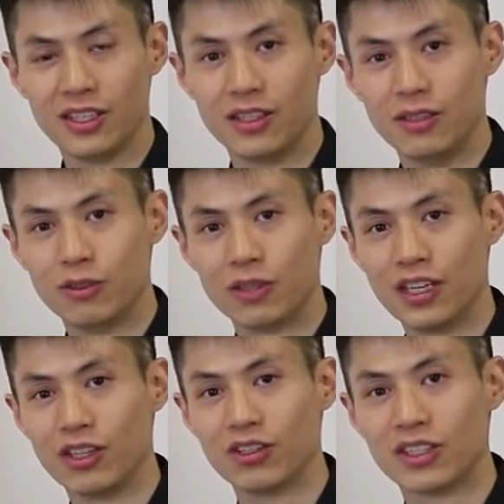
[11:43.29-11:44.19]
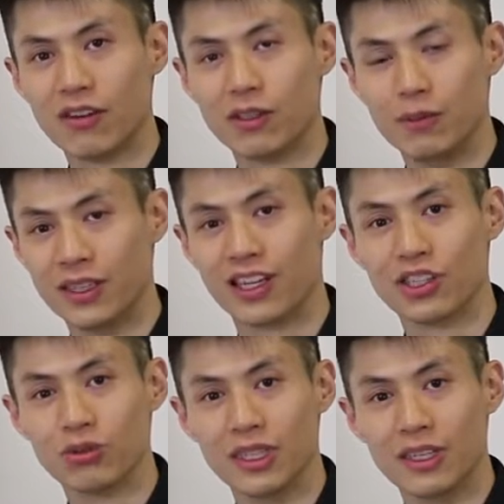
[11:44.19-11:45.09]
is training yourself to be
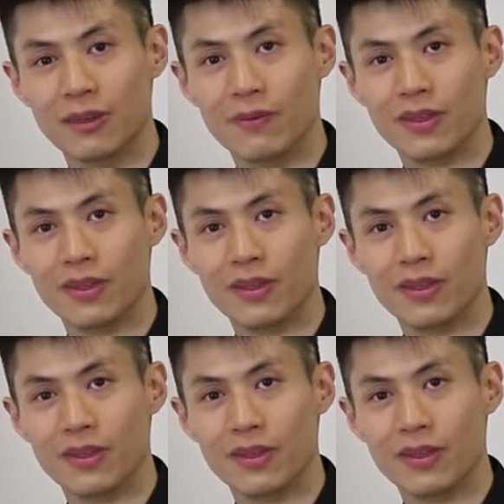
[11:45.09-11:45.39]
like a tree.